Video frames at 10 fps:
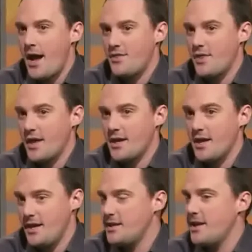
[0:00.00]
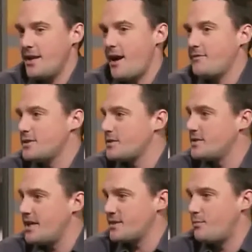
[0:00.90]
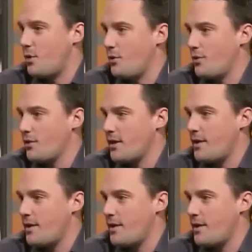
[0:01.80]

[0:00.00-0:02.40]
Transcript: think it obviously takes both.